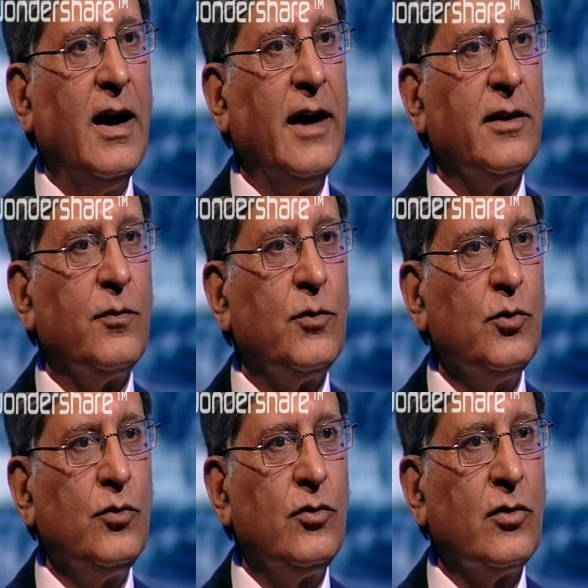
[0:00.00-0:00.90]
I
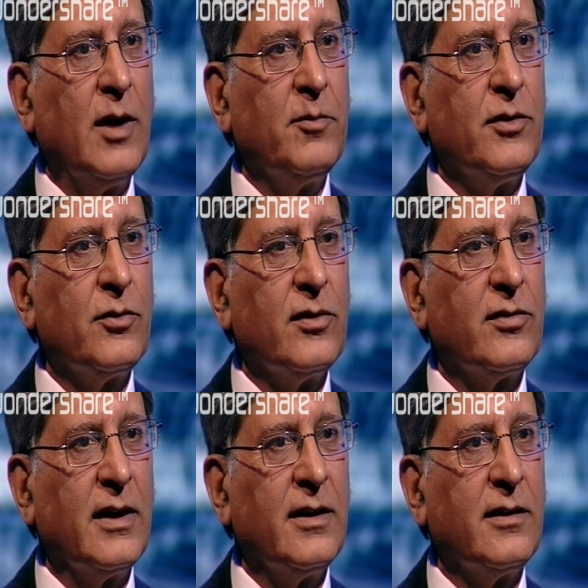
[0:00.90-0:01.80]
refused to come into the
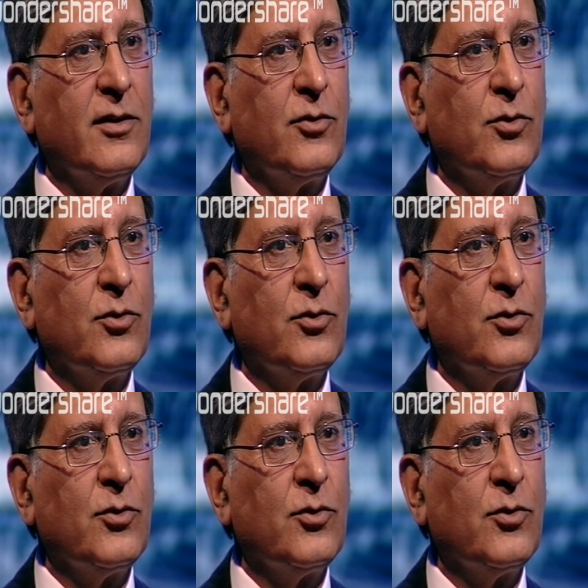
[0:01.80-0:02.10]
Senate in